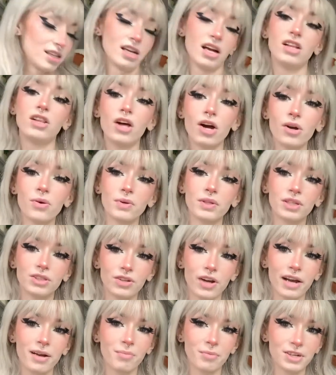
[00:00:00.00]
Along with the
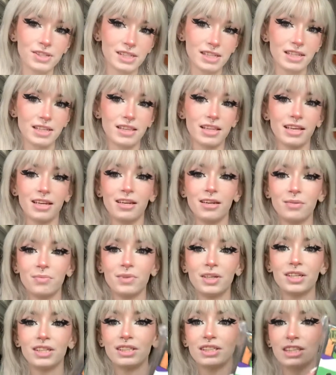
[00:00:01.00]
Dragon Ball Z theme,
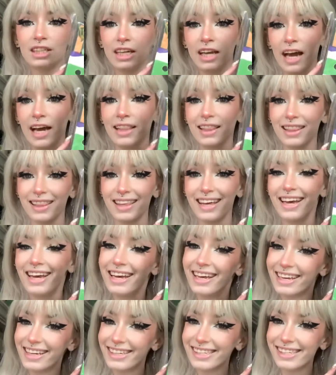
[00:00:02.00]
she got
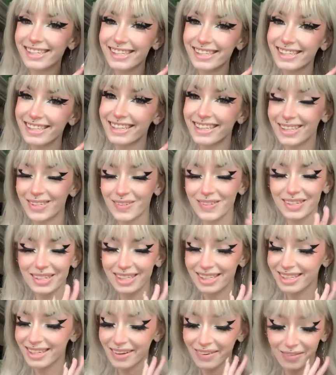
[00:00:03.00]
this. This
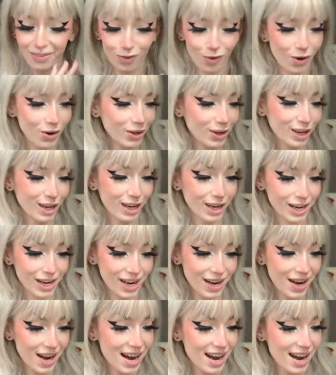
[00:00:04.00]
is for her.